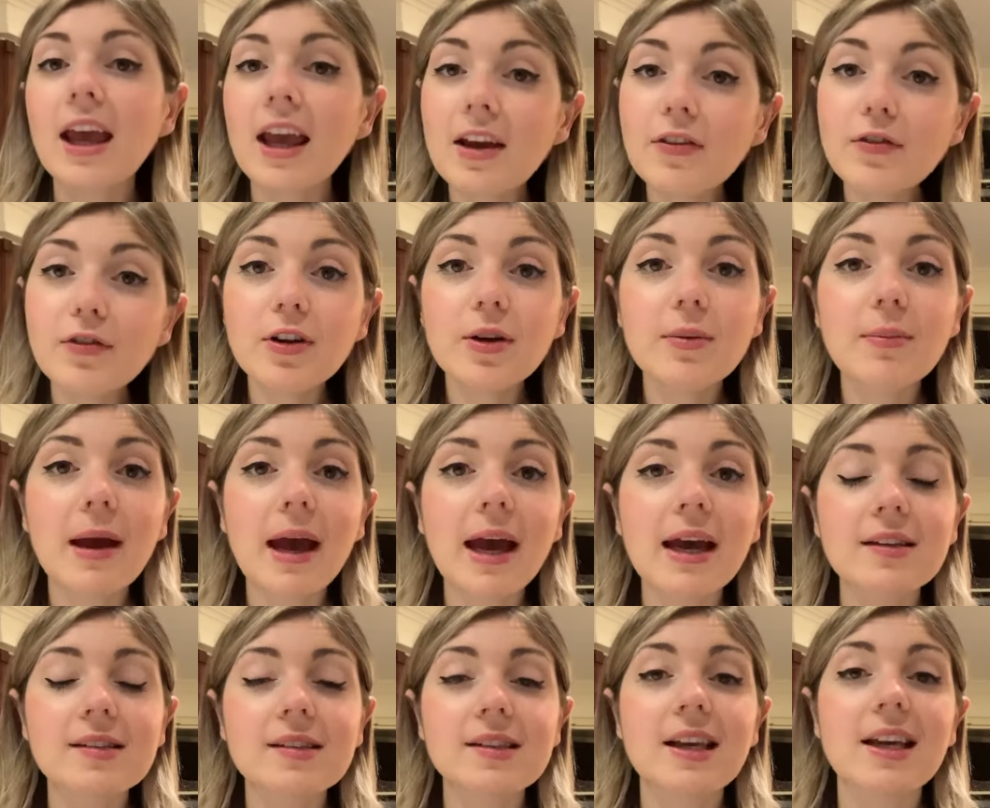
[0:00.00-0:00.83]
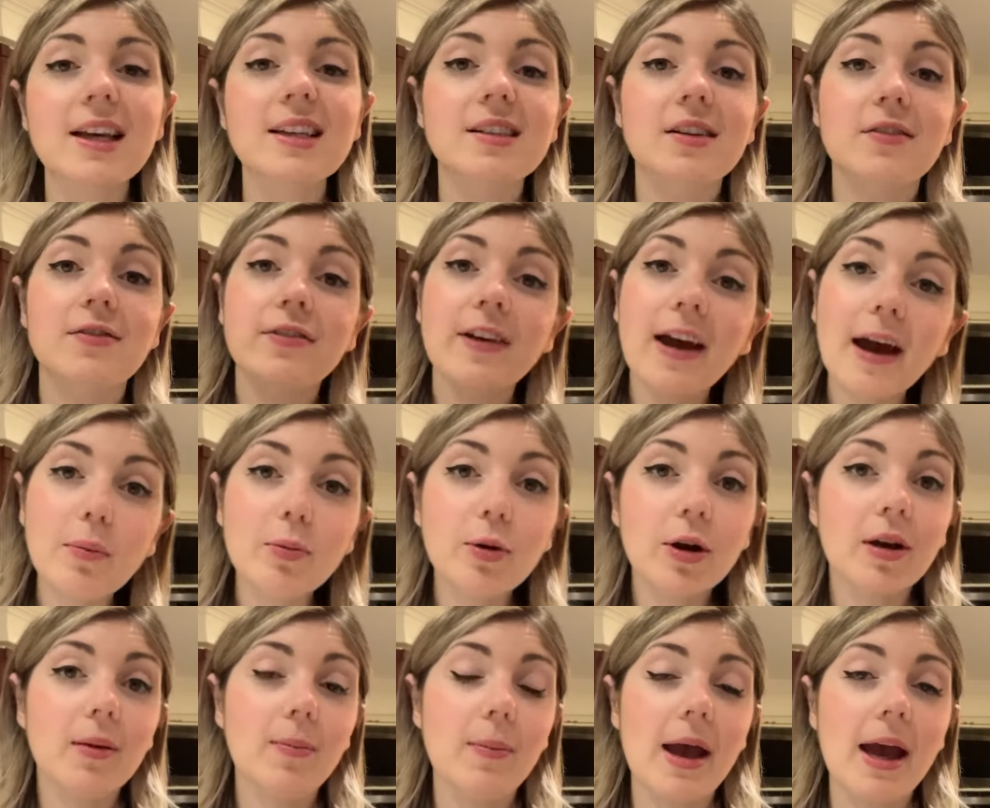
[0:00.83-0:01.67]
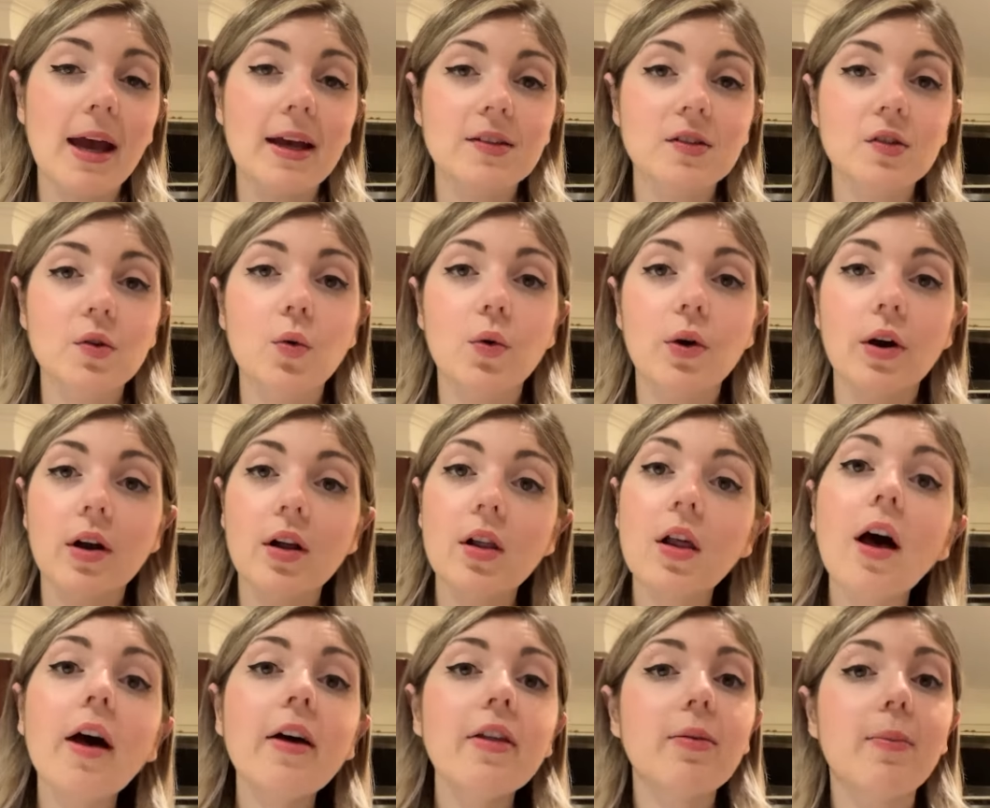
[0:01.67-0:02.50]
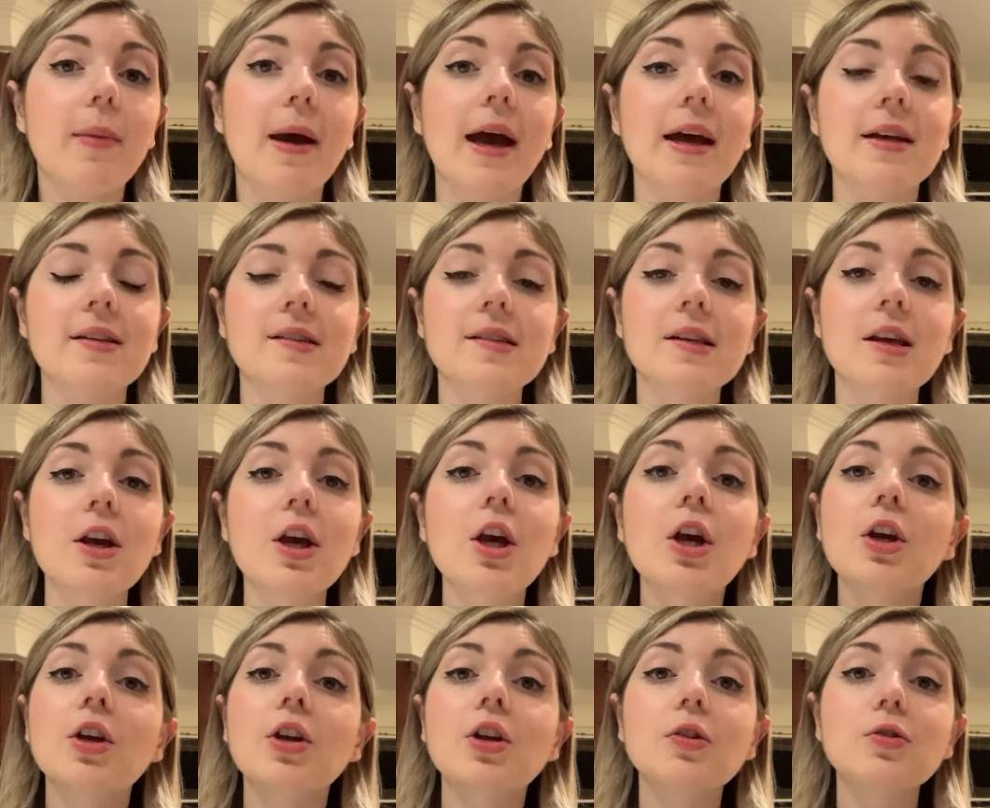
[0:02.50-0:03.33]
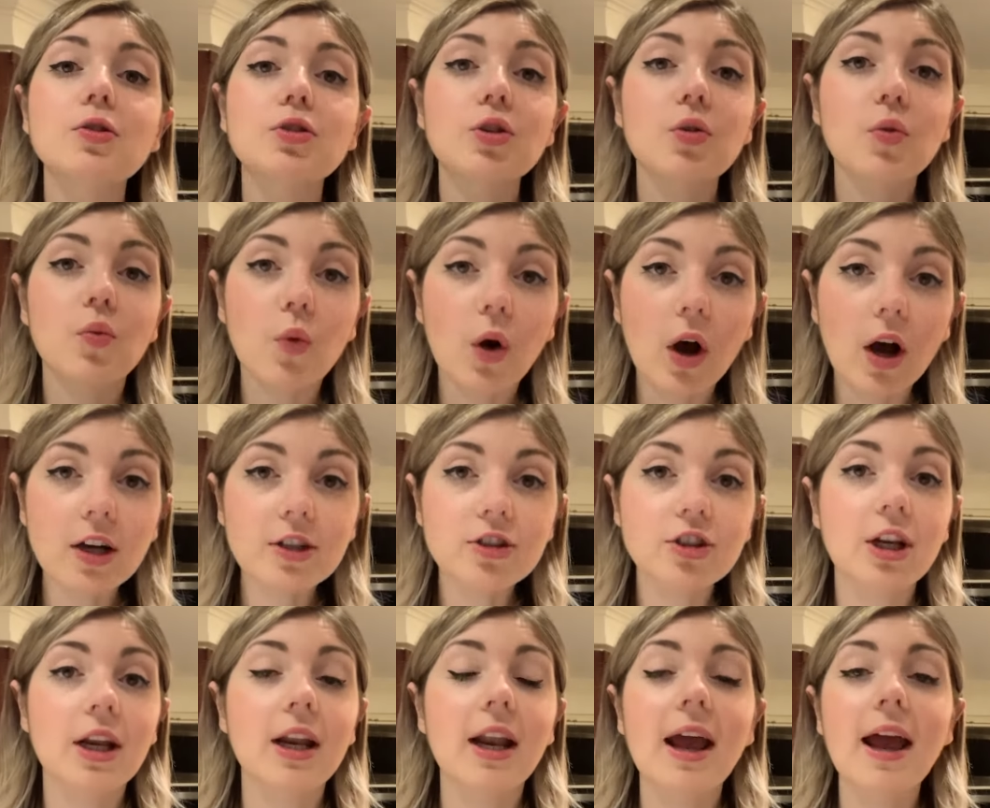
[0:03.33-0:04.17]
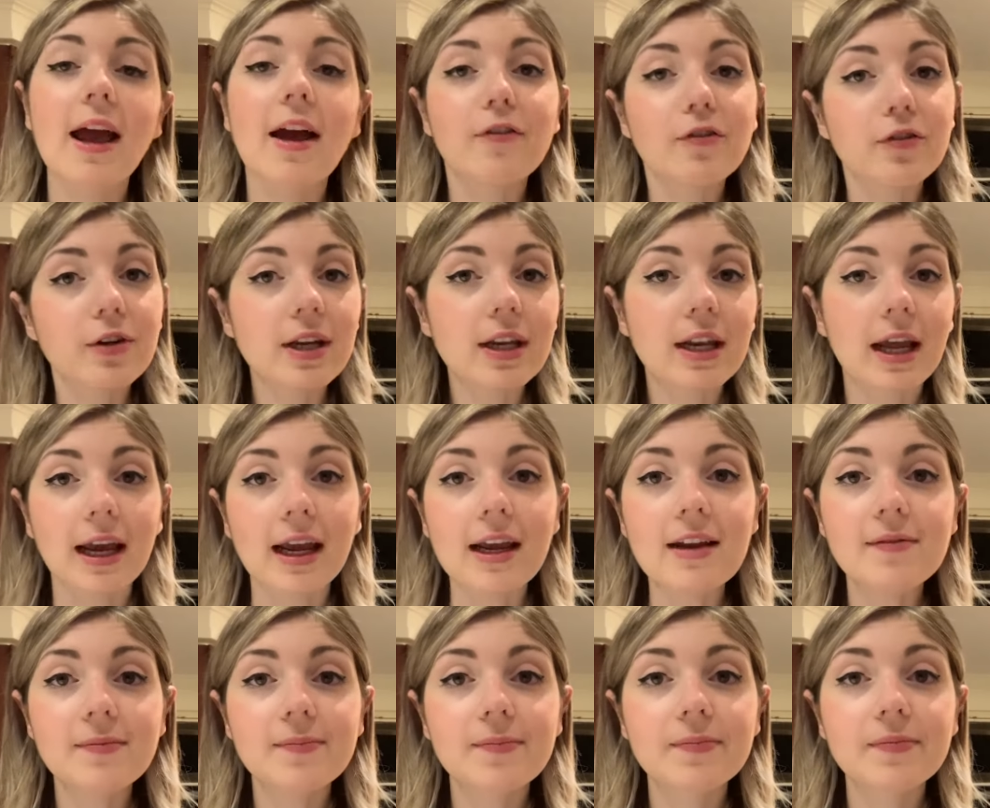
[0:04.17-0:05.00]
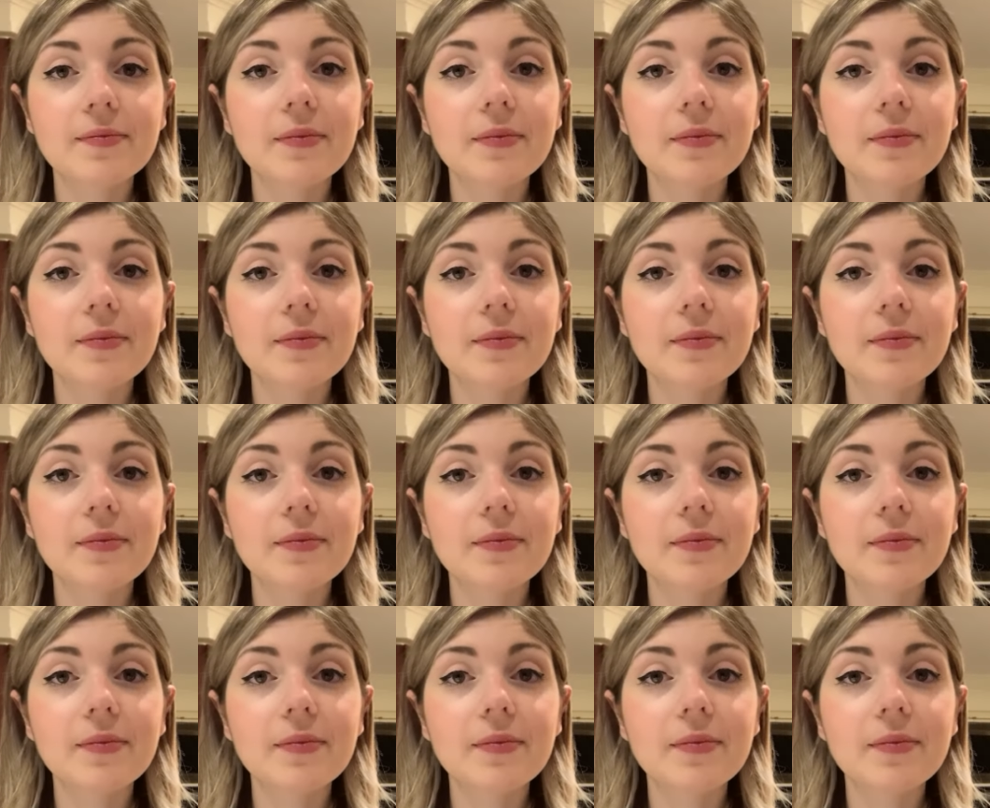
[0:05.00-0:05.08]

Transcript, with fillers: If your mask is a fabric mask or a cloth mask, you should wash it every night,